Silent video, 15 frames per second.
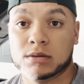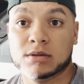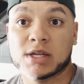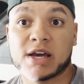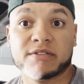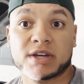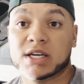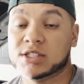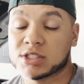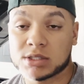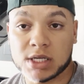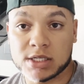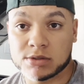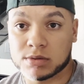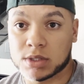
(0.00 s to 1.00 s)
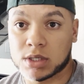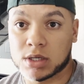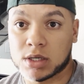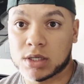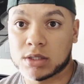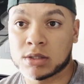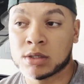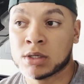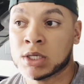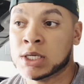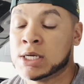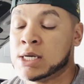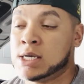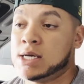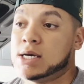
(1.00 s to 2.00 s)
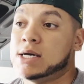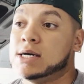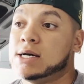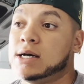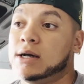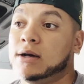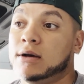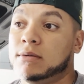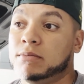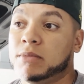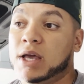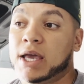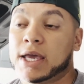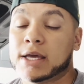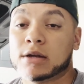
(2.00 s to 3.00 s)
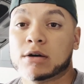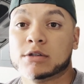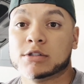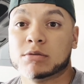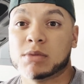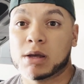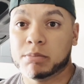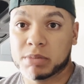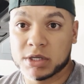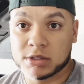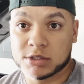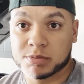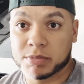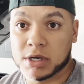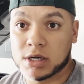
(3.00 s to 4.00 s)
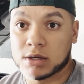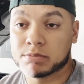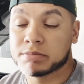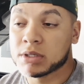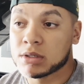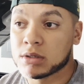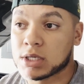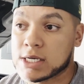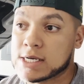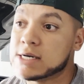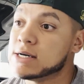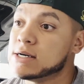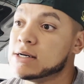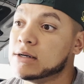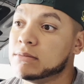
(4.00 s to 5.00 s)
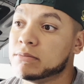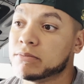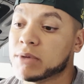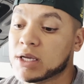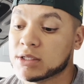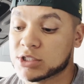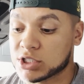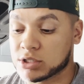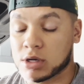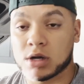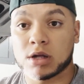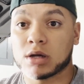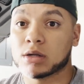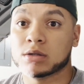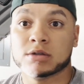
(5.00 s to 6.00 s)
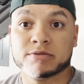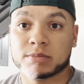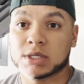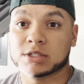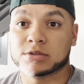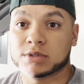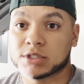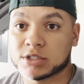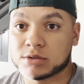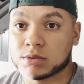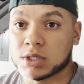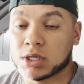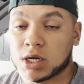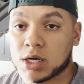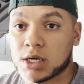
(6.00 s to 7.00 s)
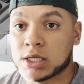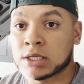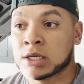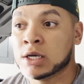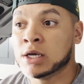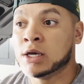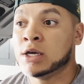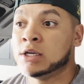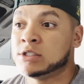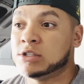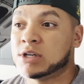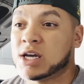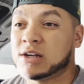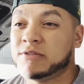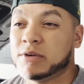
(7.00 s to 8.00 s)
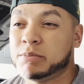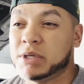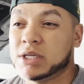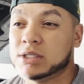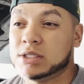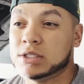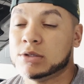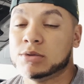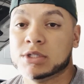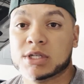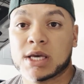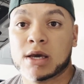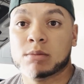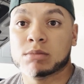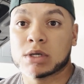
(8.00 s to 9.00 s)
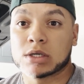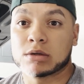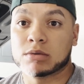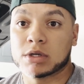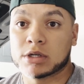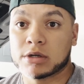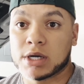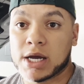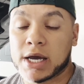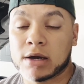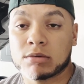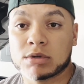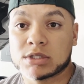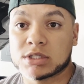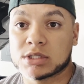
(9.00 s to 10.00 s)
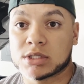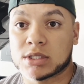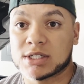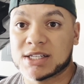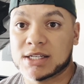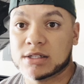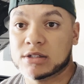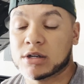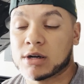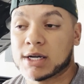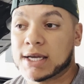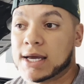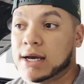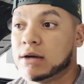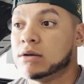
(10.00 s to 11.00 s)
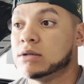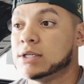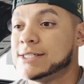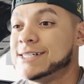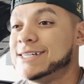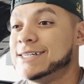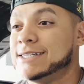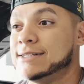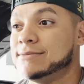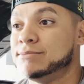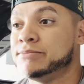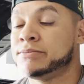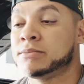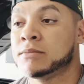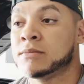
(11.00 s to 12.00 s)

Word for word: navigation lights were gone um, and also my bilge pump um, and just all of my switches were gone. So kind of a big deal when you can't mark where you're at once it's starting to get dark out. Um,